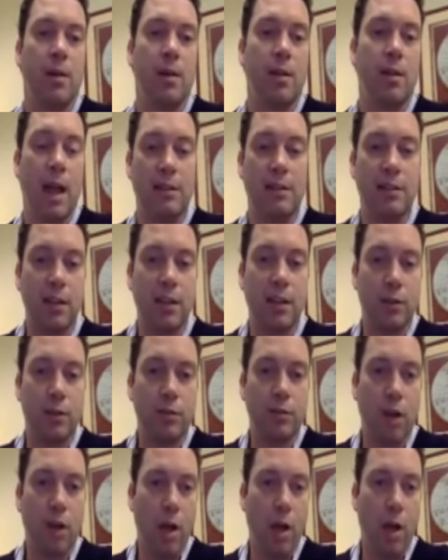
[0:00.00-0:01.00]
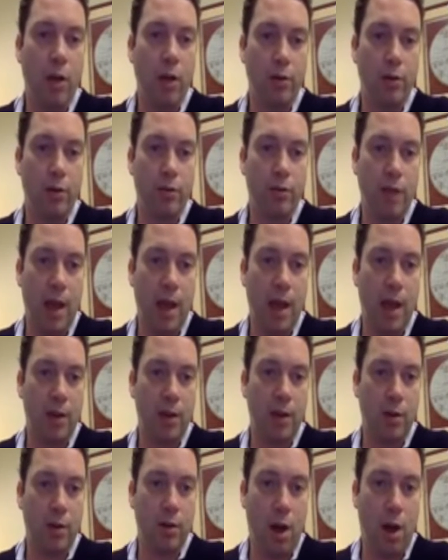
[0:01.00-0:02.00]
Latino scholars at
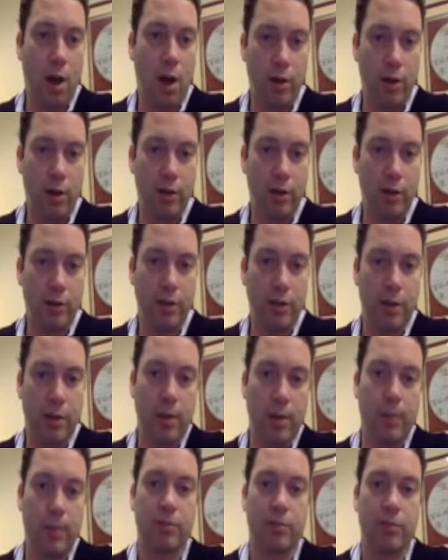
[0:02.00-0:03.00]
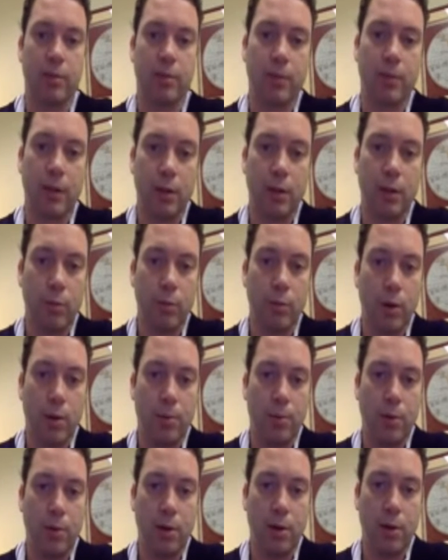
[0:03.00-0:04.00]
your college. That might be something you'd want
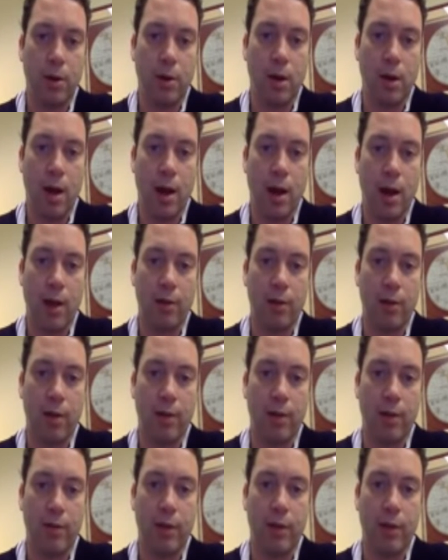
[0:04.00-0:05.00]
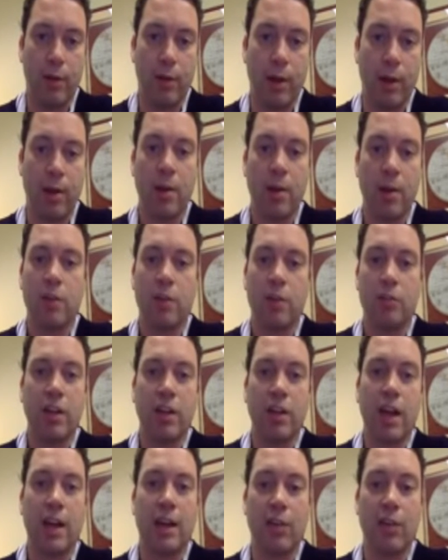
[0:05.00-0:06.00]
to put higher level. Anyway, just
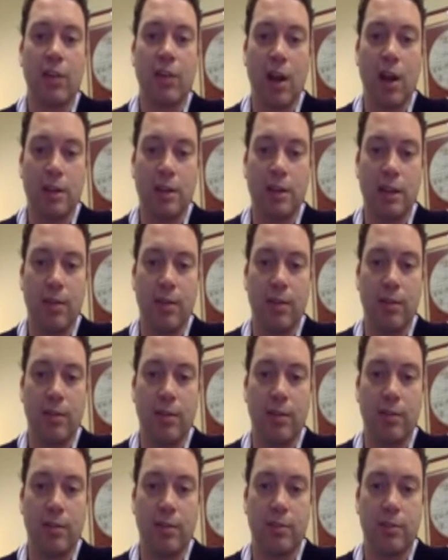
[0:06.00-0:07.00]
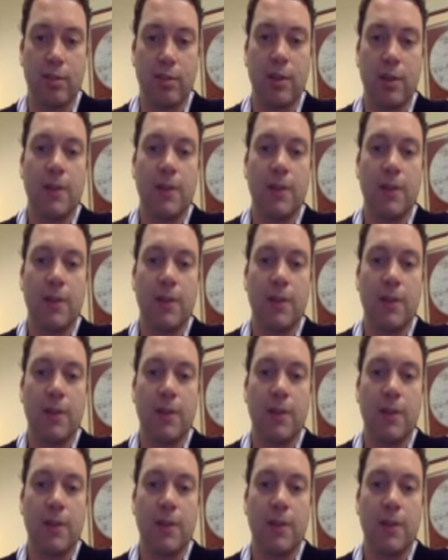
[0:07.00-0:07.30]
to kind of give you an idea, this is